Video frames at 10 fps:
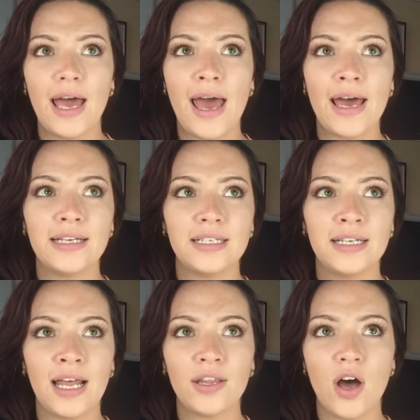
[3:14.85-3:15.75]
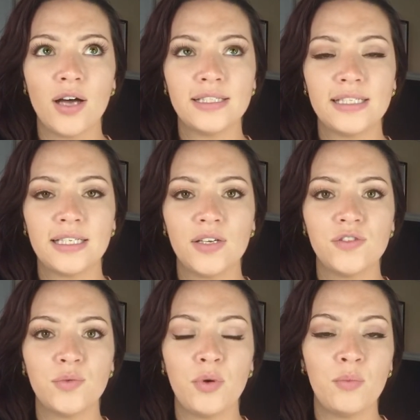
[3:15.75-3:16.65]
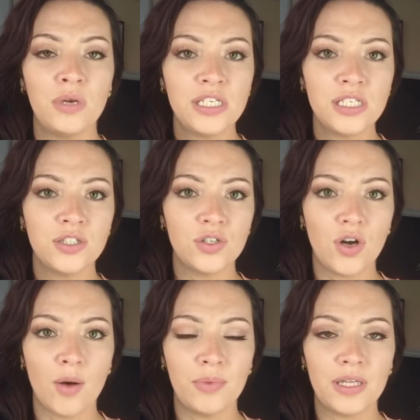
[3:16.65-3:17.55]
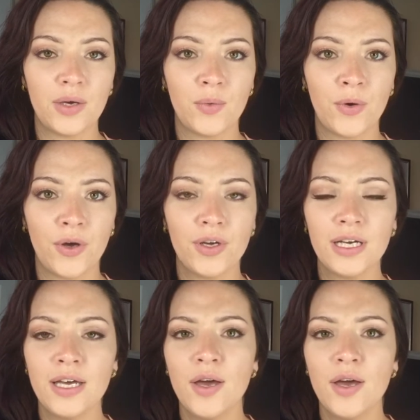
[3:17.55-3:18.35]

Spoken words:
and another artist gives you permission to copy their work,